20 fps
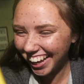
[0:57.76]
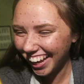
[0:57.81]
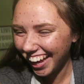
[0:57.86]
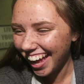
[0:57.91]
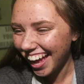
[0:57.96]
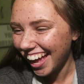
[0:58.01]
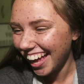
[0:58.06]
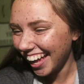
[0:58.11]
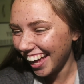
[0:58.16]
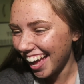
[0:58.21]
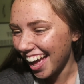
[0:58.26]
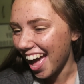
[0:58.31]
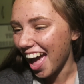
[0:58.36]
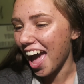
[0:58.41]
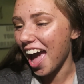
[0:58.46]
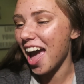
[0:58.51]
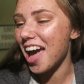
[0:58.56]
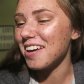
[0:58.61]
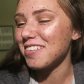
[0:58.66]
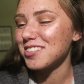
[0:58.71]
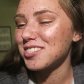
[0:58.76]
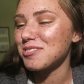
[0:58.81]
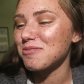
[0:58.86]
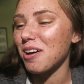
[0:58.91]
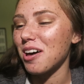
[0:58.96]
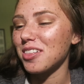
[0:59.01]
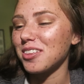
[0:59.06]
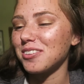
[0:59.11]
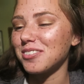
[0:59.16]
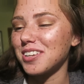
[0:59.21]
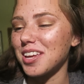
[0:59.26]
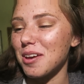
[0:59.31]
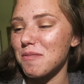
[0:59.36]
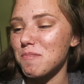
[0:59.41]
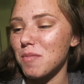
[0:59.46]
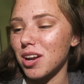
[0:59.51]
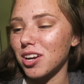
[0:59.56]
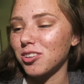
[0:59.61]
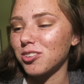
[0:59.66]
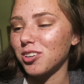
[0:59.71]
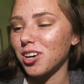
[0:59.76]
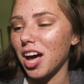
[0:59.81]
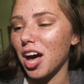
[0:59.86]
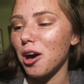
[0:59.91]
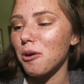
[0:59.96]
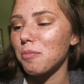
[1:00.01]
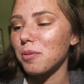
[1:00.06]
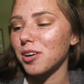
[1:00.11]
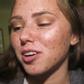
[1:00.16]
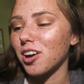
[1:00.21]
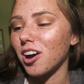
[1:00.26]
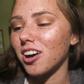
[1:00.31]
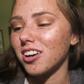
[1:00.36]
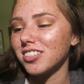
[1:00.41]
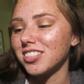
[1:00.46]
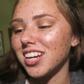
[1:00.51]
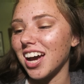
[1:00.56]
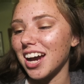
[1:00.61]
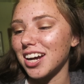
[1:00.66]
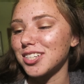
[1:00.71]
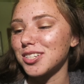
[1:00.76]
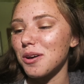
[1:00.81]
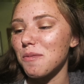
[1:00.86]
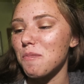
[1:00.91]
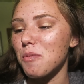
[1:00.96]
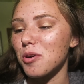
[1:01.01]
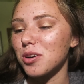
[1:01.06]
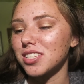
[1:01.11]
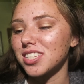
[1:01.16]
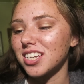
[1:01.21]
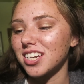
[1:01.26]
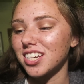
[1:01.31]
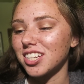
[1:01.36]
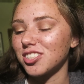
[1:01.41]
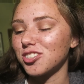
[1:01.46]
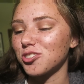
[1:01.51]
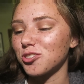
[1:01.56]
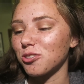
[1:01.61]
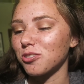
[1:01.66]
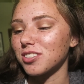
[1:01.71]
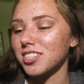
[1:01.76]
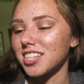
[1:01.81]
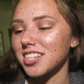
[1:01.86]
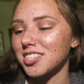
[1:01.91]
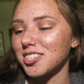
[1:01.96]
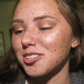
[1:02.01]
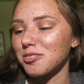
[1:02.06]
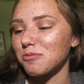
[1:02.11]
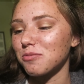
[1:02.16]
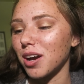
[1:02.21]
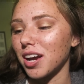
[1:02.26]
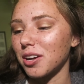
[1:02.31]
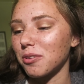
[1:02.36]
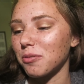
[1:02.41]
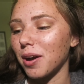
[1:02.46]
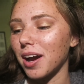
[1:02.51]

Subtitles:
if swallowed, get medical help or contact a poison control center right